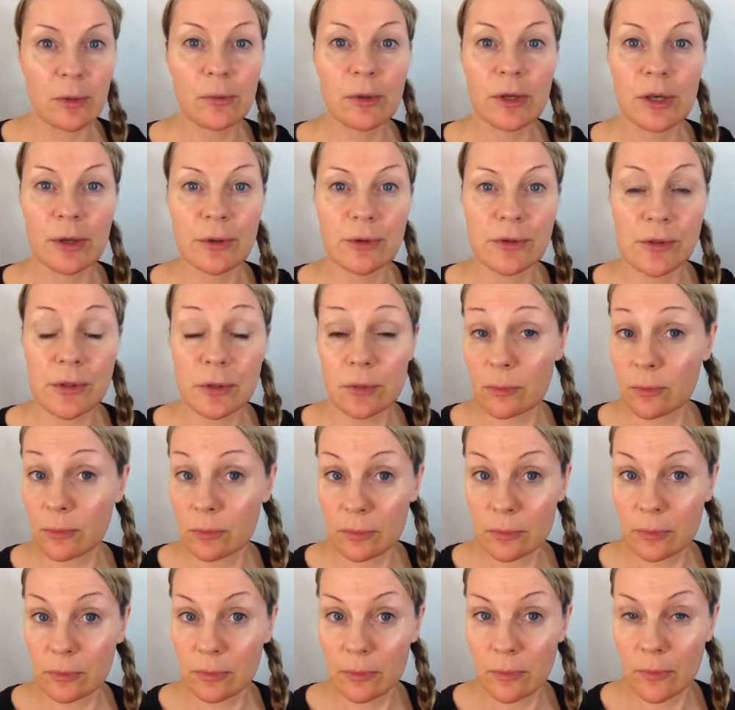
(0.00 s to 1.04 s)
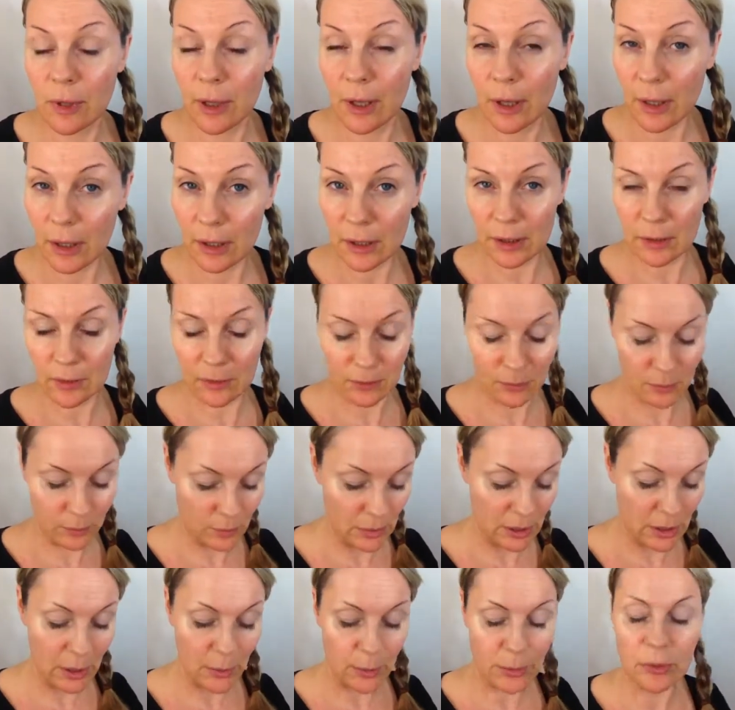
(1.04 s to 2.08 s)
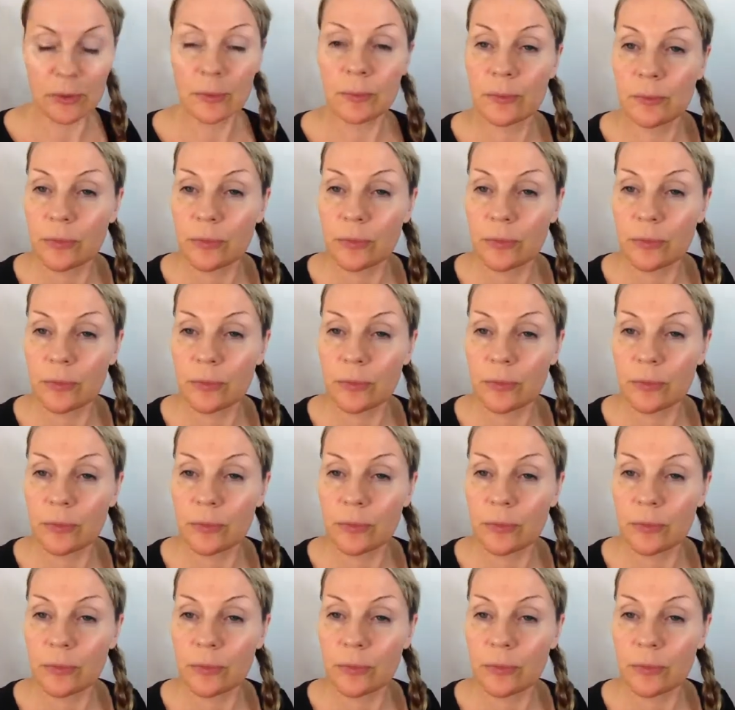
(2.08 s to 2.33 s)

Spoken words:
without any makeup on.